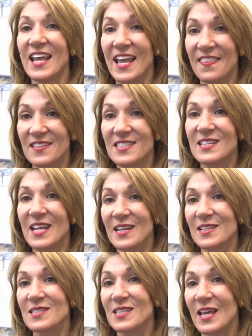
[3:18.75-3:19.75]
and the state
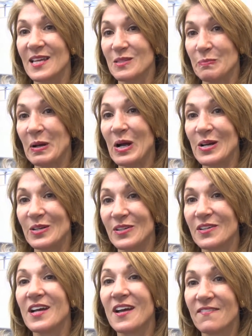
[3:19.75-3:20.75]
is as a partner